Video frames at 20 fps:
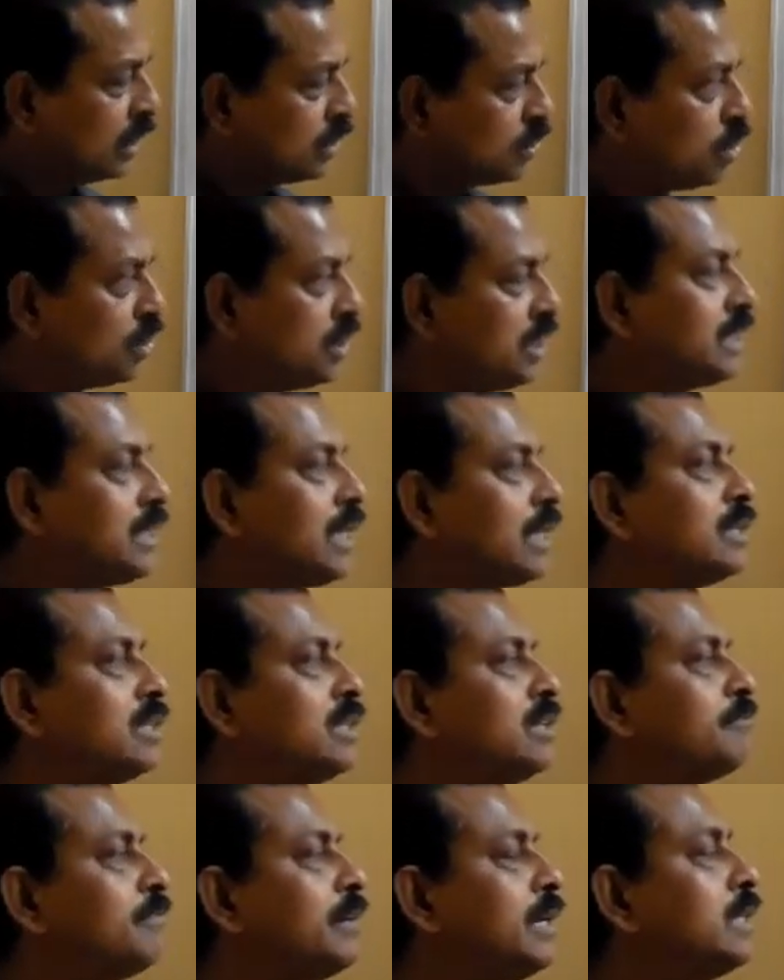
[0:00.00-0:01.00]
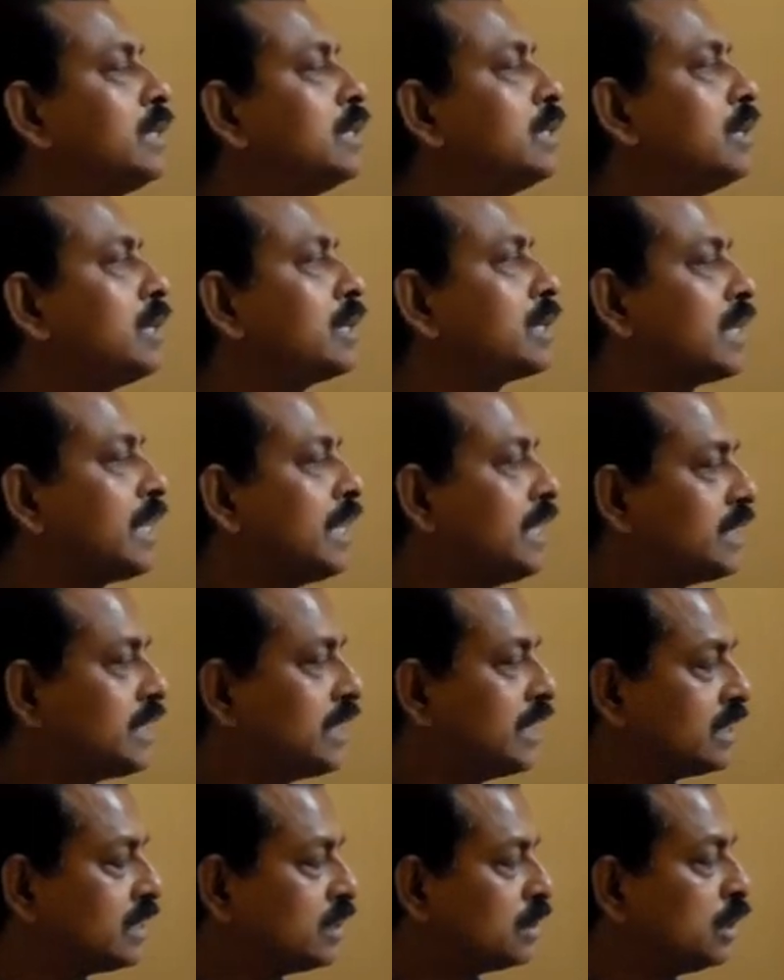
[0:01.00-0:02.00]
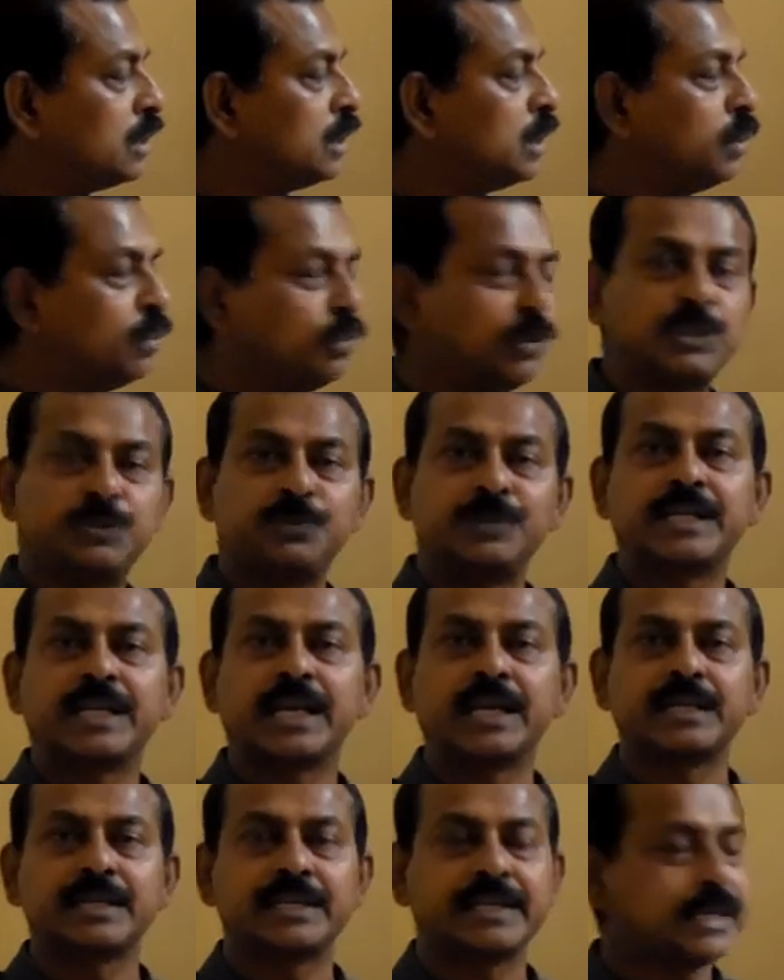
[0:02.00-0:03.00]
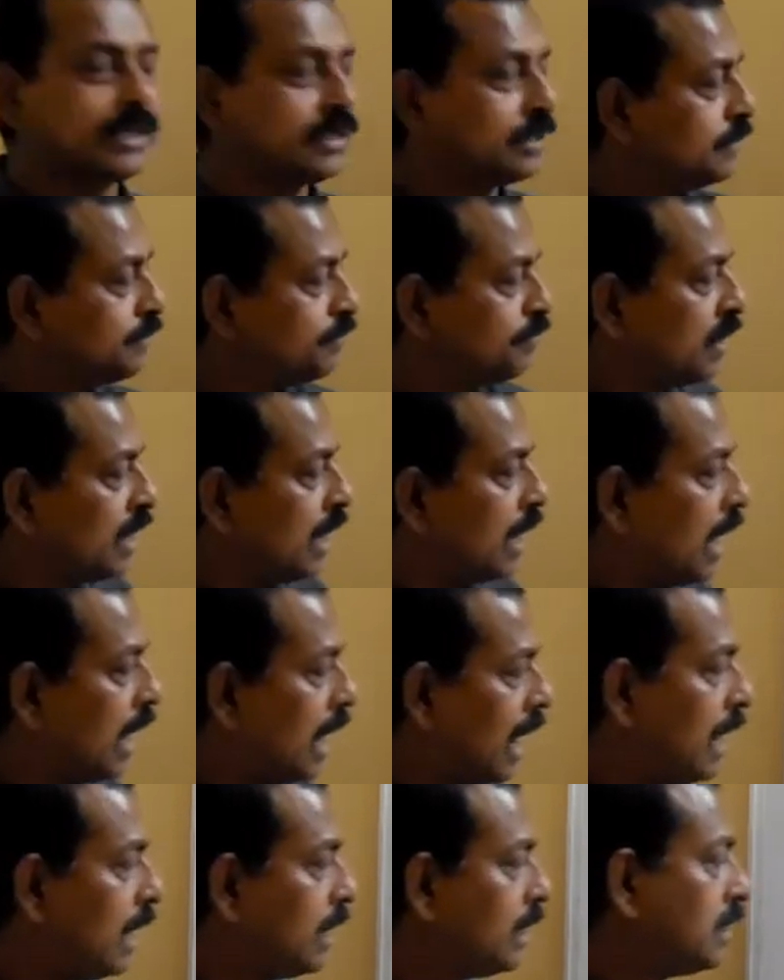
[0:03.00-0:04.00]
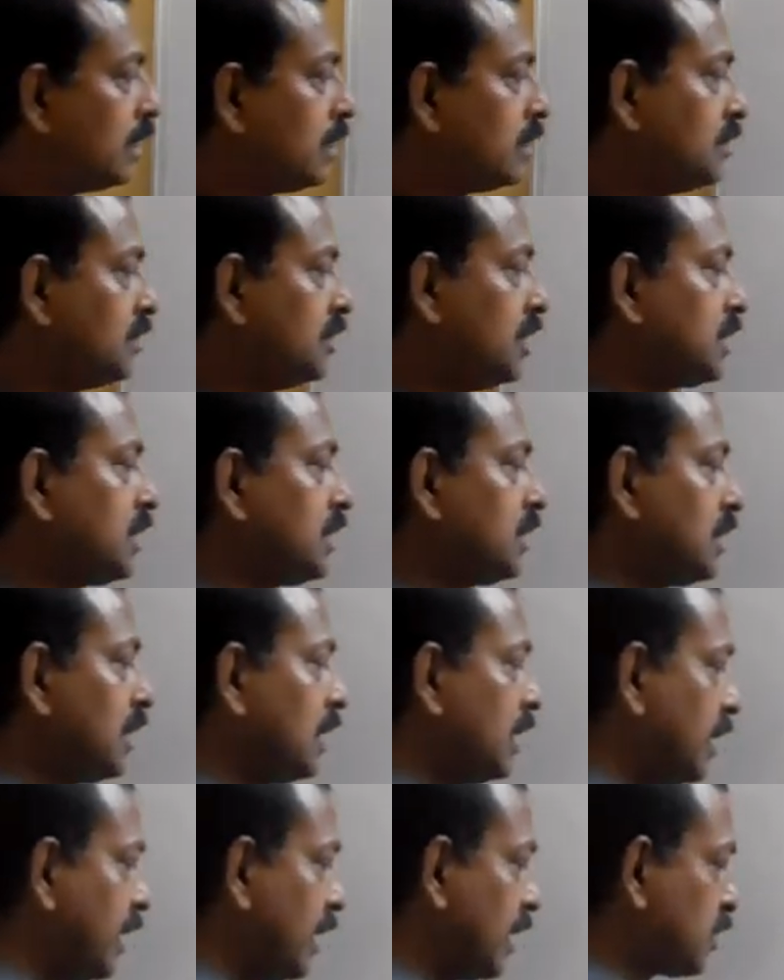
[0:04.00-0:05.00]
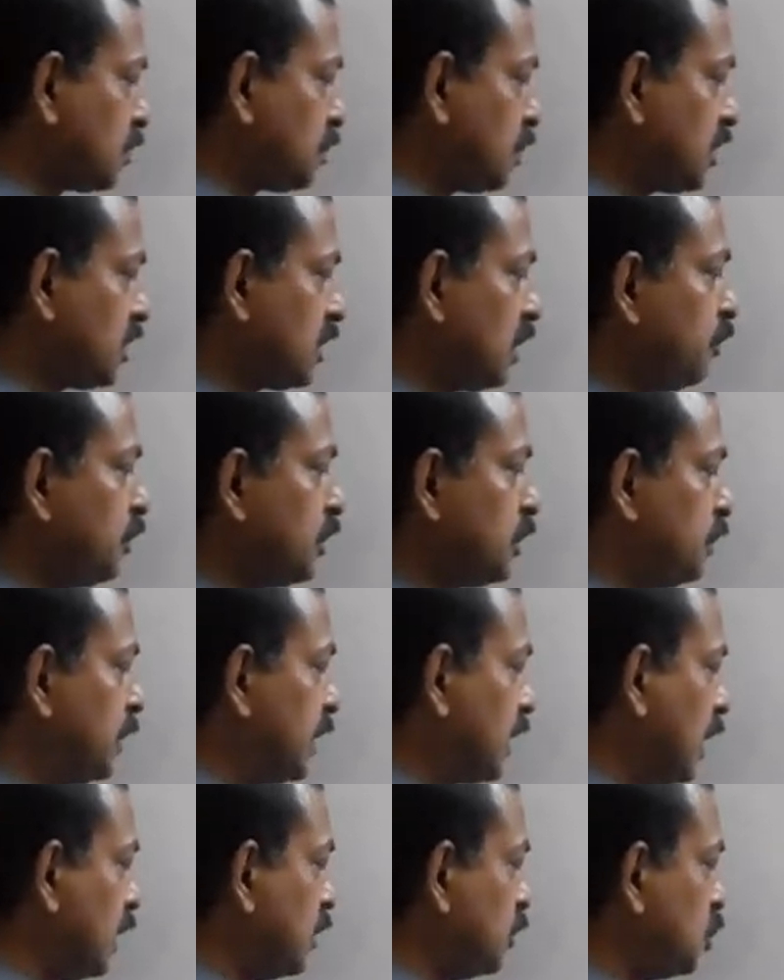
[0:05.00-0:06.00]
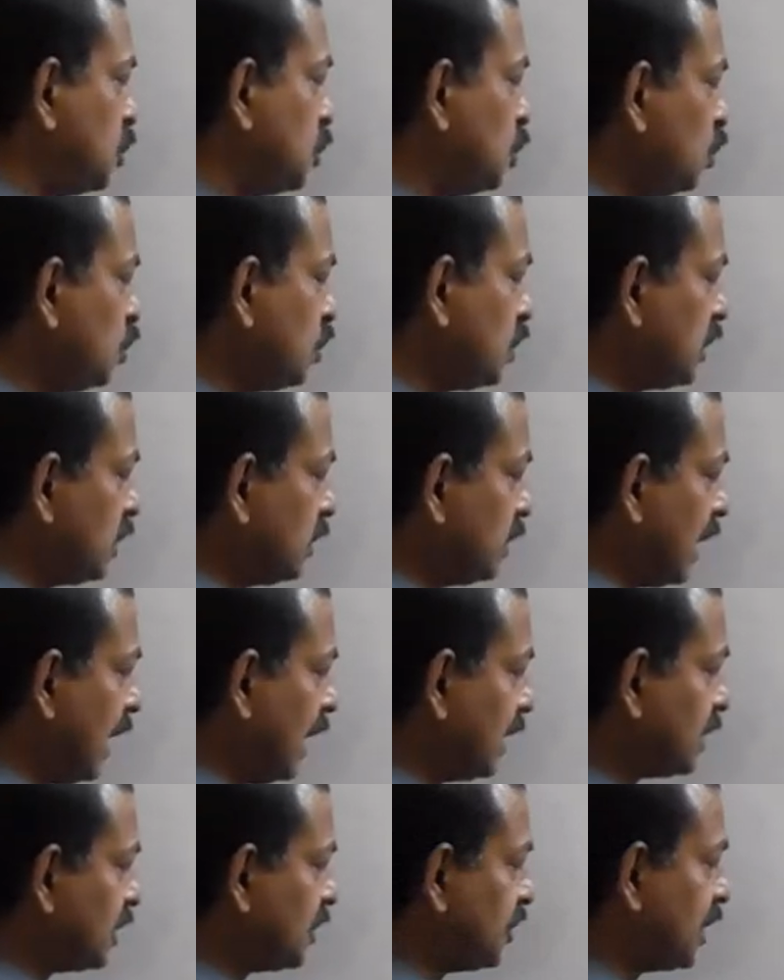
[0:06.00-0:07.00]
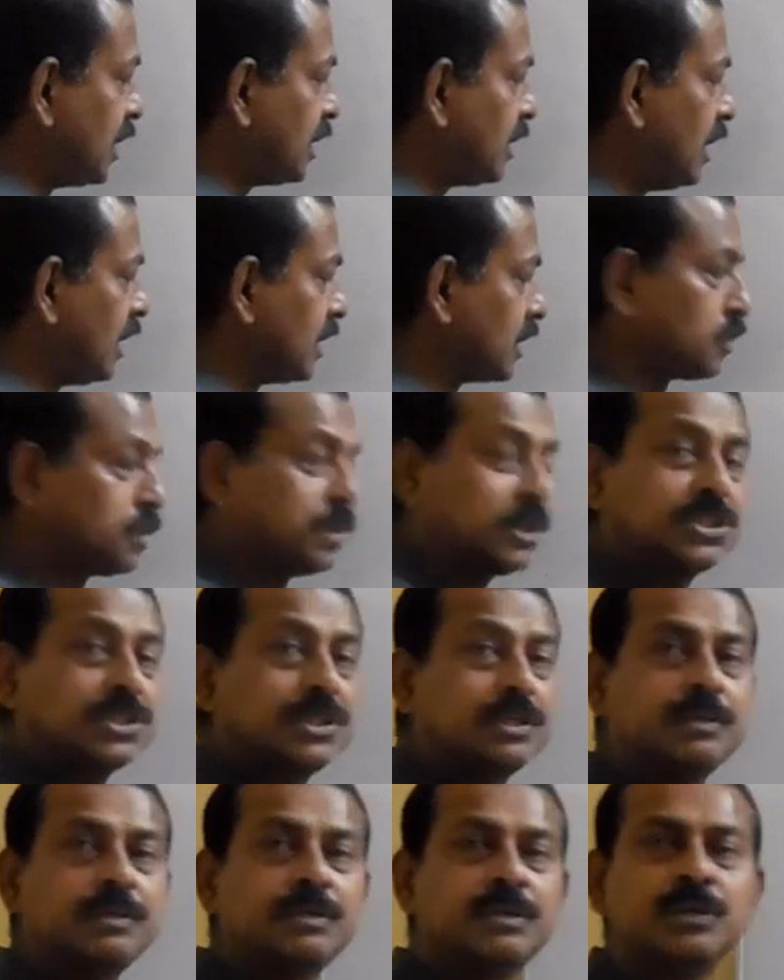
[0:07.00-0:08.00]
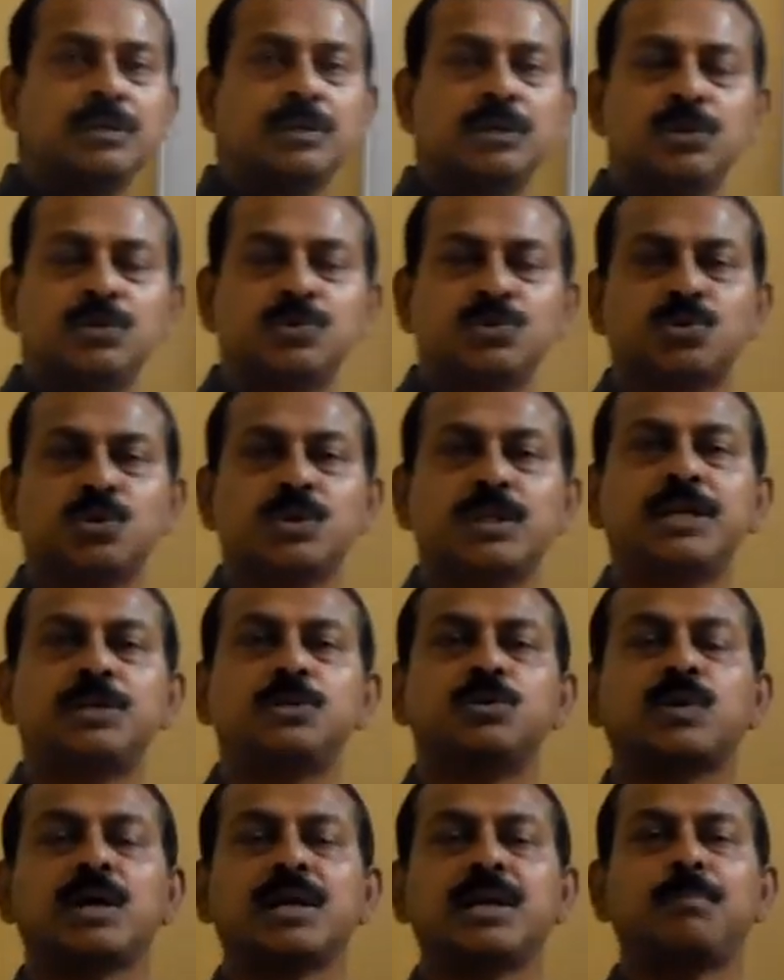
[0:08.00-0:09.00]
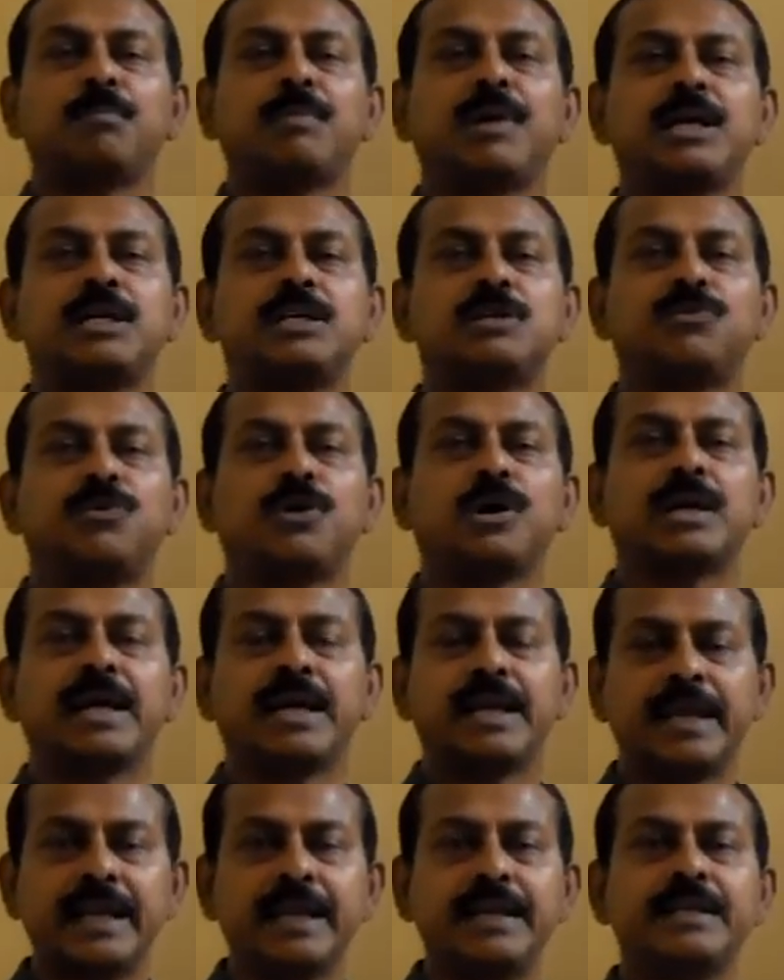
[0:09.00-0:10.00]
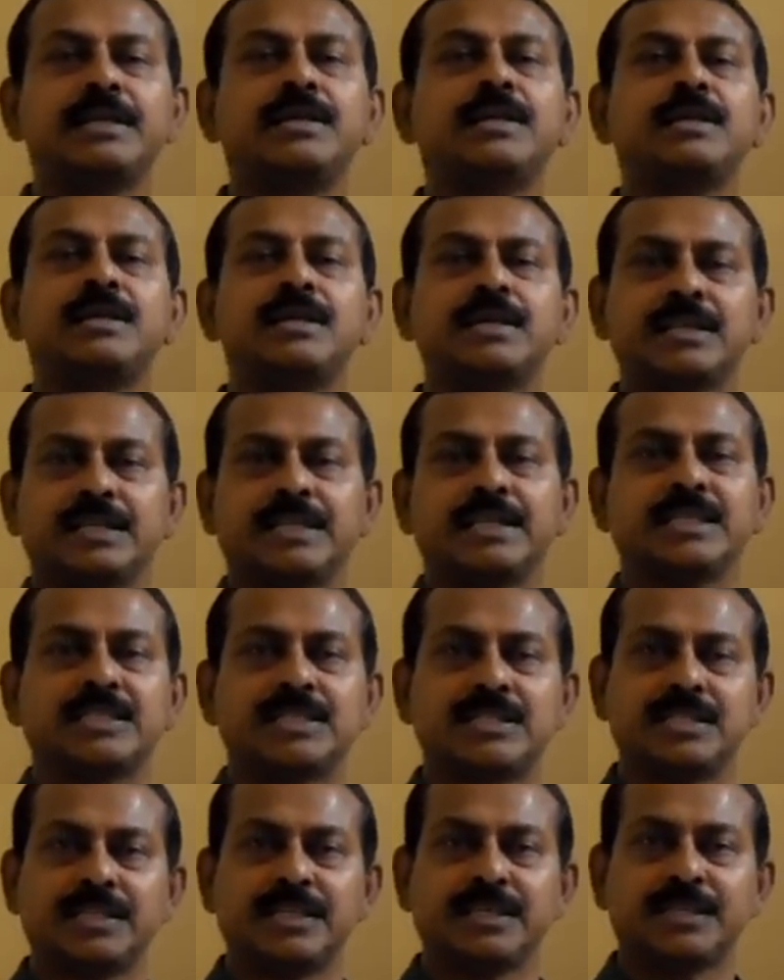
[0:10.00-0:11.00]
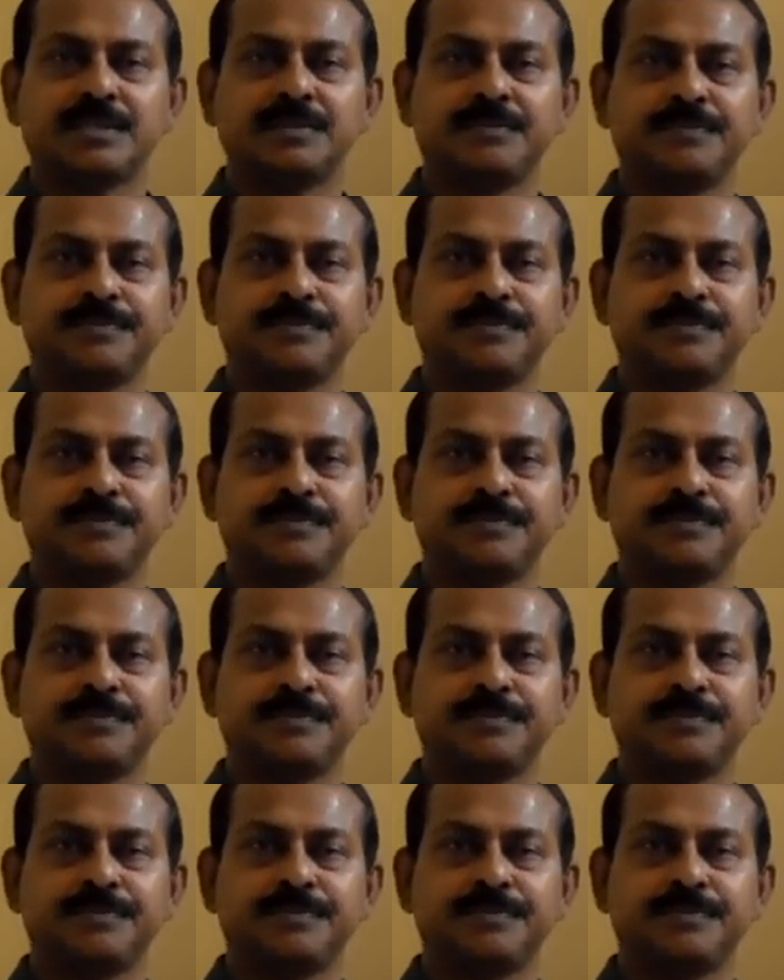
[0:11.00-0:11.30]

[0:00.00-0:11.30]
So these are the different cases which we can get, and this is the expression which we can use it as a general expression so that you can apply it for any case there.